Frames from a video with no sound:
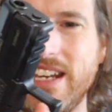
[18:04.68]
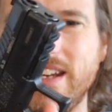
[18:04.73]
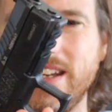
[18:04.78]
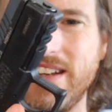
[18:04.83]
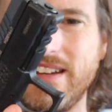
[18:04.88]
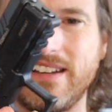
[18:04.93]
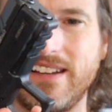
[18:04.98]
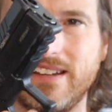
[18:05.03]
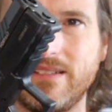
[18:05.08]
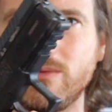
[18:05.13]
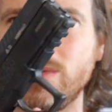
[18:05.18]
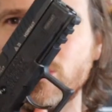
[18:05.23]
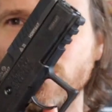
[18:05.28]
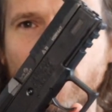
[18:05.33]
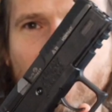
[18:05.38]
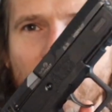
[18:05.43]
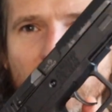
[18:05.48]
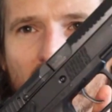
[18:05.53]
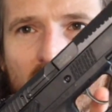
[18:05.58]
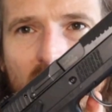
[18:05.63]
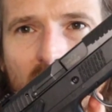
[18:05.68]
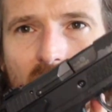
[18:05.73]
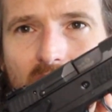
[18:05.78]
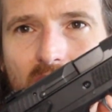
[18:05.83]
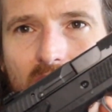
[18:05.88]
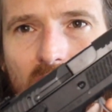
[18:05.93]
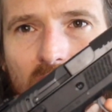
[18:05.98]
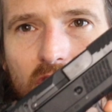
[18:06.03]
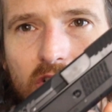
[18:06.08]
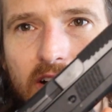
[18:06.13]
and I will
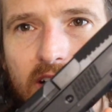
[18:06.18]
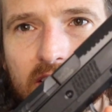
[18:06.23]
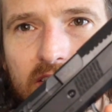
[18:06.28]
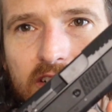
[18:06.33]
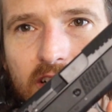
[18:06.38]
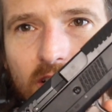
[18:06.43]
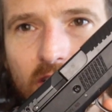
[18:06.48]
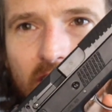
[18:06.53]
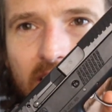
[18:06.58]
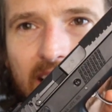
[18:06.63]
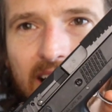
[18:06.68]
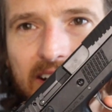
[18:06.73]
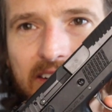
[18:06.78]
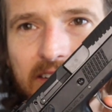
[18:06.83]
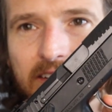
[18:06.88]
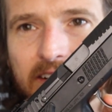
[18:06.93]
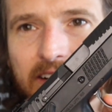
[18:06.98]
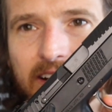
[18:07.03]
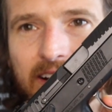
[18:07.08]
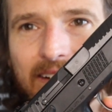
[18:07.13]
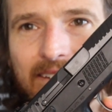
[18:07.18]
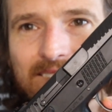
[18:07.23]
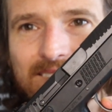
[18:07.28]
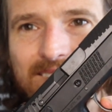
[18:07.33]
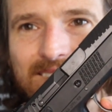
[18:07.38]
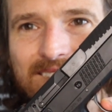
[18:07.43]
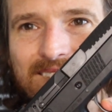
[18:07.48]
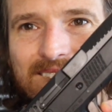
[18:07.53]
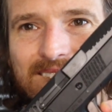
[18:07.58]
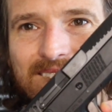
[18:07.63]
try to show that to you,
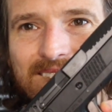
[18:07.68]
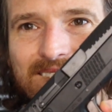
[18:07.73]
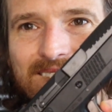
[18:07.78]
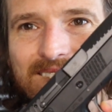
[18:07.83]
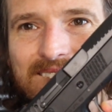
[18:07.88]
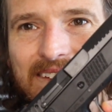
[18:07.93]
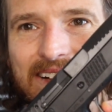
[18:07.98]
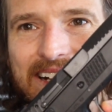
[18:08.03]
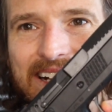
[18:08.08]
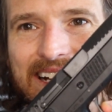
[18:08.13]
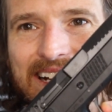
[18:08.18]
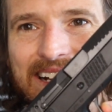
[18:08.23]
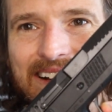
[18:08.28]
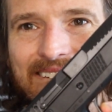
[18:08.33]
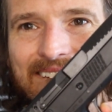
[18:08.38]
but